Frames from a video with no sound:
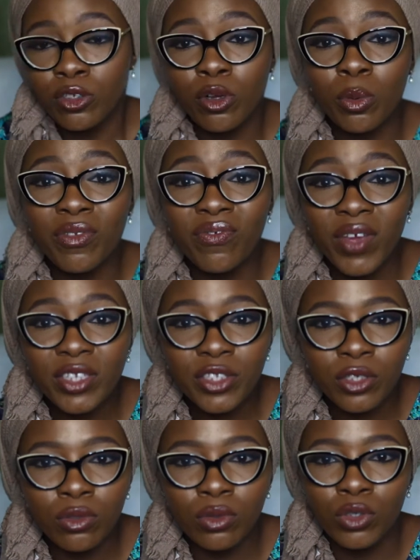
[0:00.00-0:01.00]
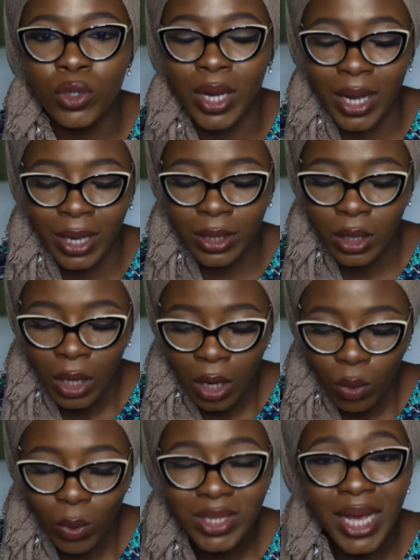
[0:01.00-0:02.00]
So with Facetune,
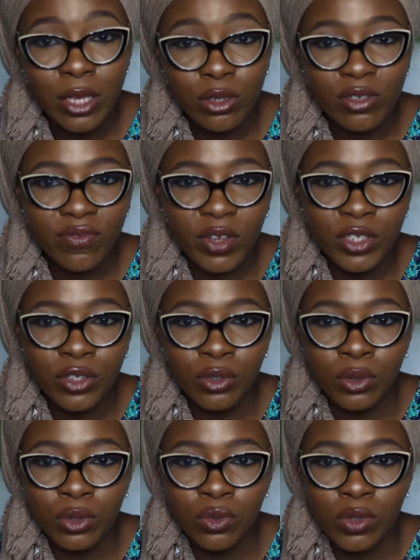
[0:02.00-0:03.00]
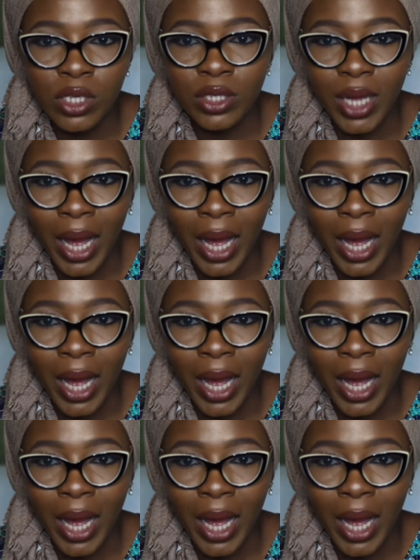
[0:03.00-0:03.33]
what I use Facetune to do is